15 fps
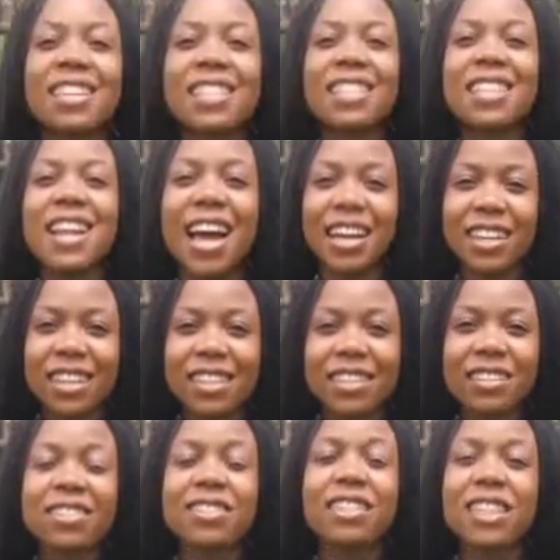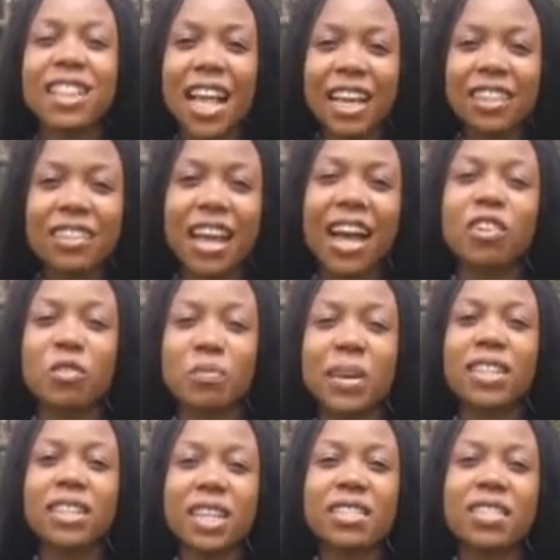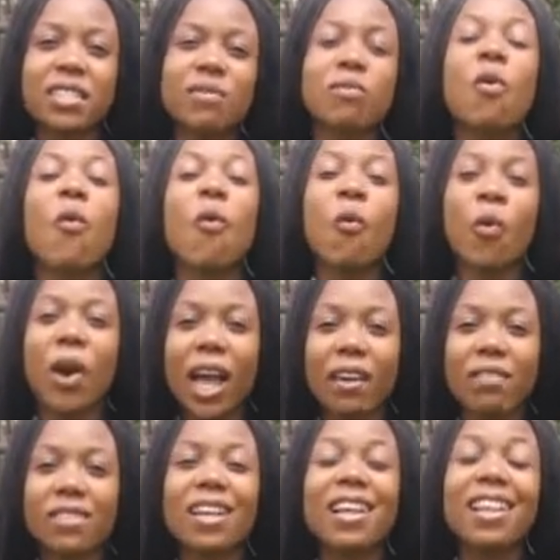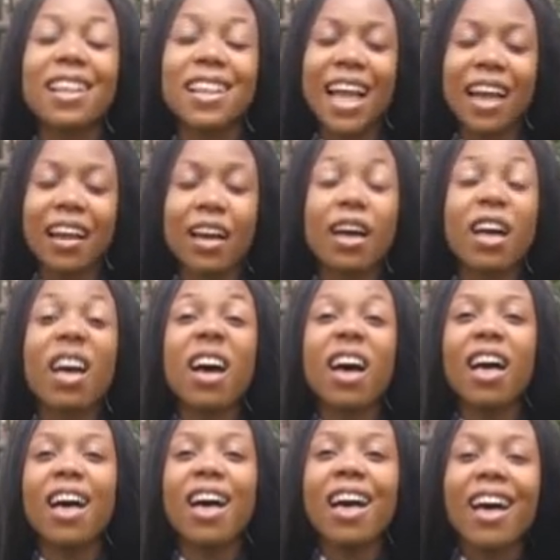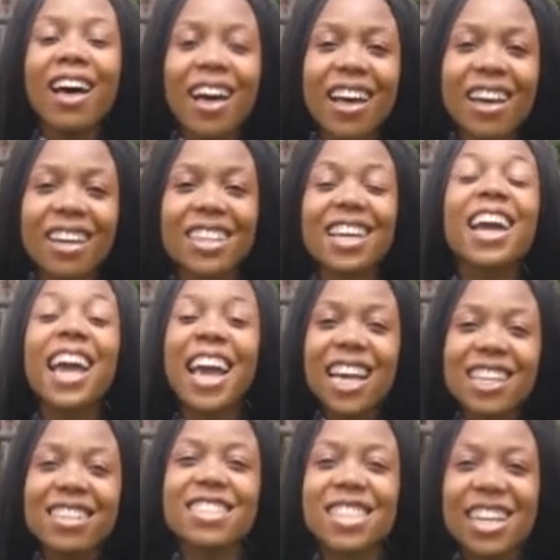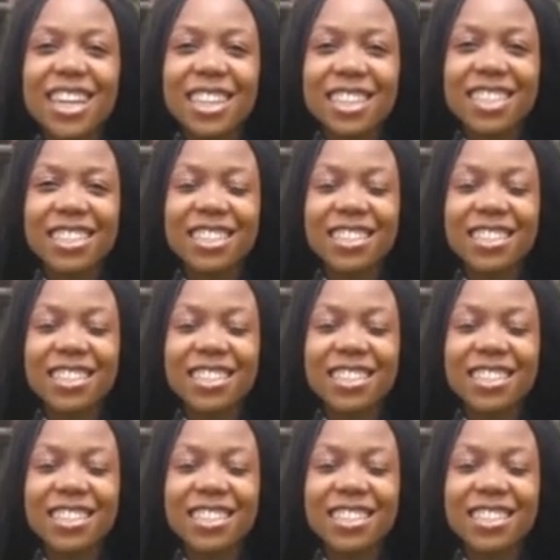nagging / argumentative wives. Like, oh, they hate it.